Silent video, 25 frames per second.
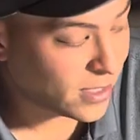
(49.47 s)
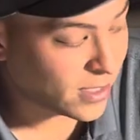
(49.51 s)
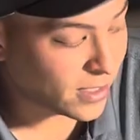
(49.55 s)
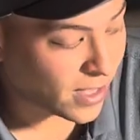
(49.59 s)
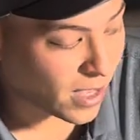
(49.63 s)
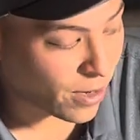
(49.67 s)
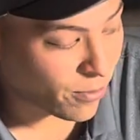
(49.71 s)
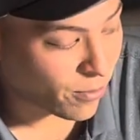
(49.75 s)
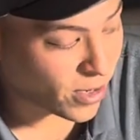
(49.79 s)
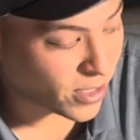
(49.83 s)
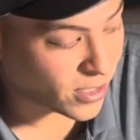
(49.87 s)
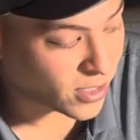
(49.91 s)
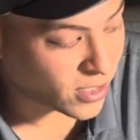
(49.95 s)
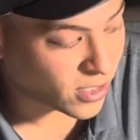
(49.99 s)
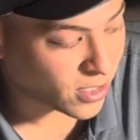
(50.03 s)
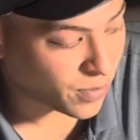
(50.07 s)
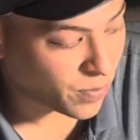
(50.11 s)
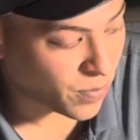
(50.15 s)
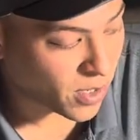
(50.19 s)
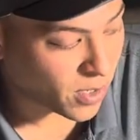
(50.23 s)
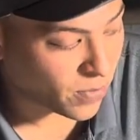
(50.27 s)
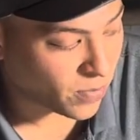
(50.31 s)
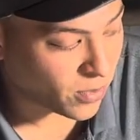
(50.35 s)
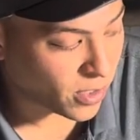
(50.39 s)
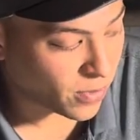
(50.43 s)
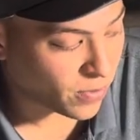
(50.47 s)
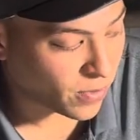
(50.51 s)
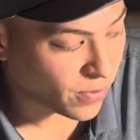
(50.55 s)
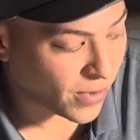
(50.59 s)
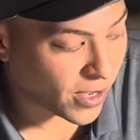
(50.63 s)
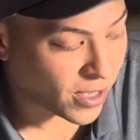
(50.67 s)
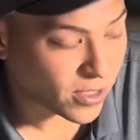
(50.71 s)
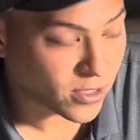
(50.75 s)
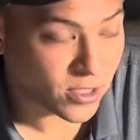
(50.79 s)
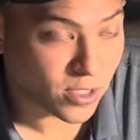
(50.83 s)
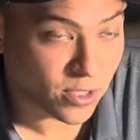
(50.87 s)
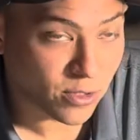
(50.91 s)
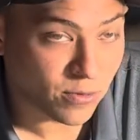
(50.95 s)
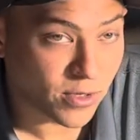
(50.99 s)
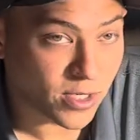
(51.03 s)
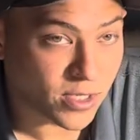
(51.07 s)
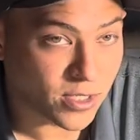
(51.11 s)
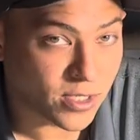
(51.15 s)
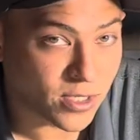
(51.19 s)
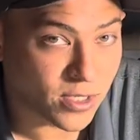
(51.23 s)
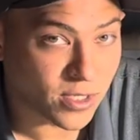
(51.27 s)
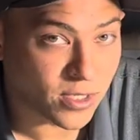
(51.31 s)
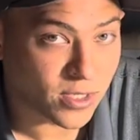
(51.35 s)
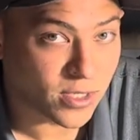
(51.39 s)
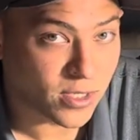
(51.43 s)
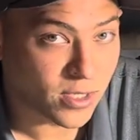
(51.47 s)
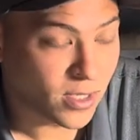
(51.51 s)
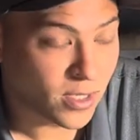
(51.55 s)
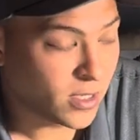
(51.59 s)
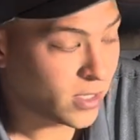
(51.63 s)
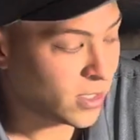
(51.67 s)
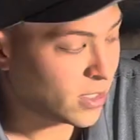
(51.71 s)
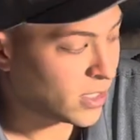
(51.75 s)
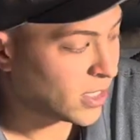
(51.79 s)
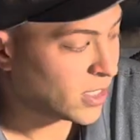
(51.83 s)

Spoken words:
That raises the pump up about 2 inches and